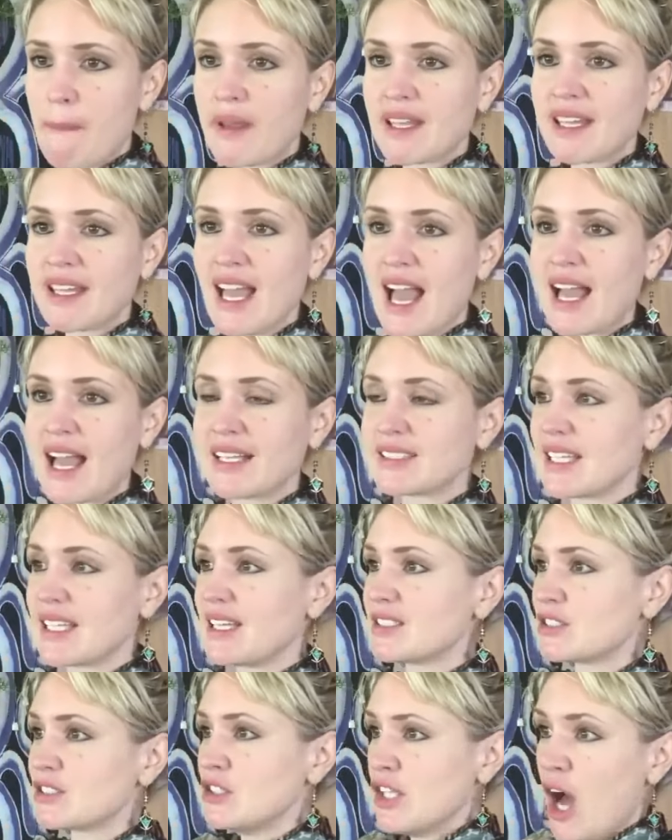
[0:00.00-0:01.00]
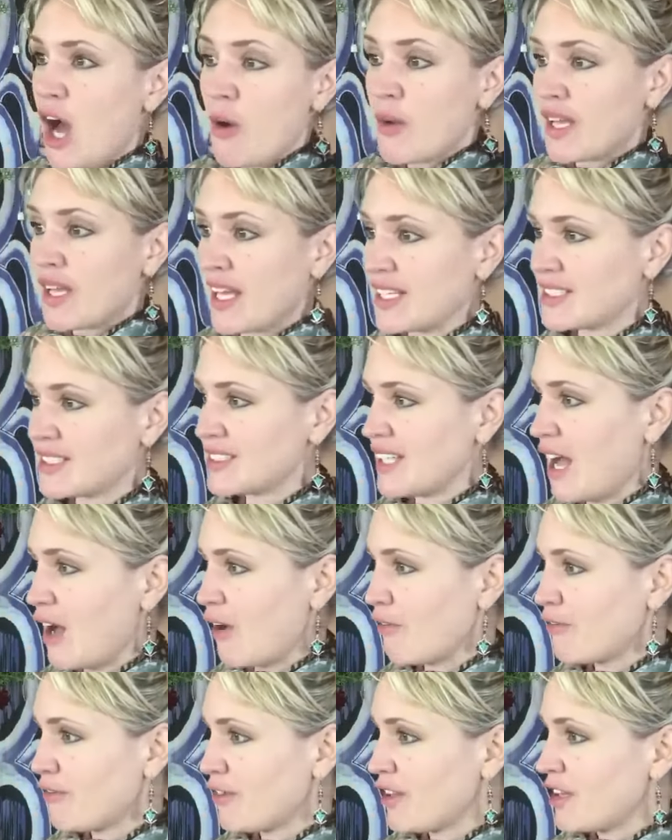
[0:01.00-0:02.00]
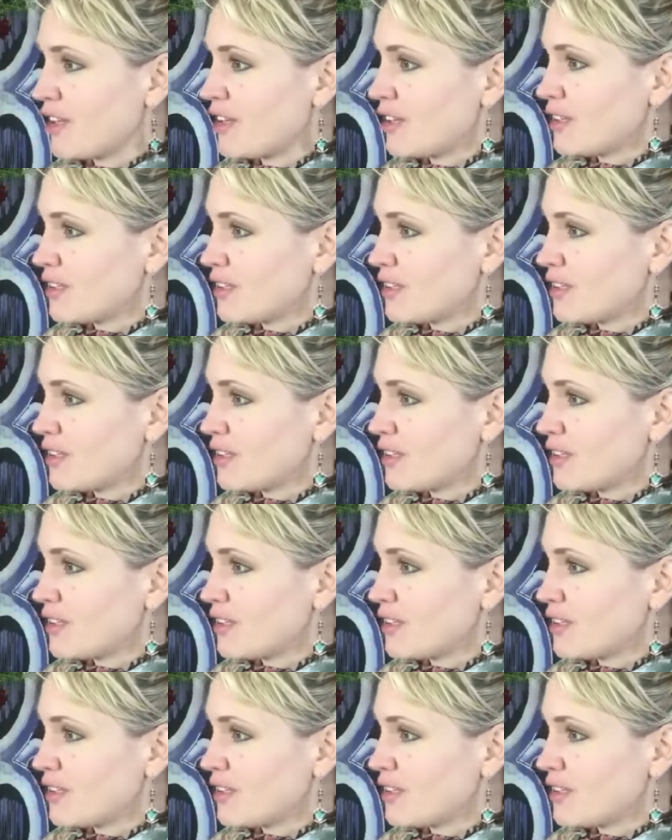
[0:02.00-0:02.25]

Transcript: but yet it's knowing itself.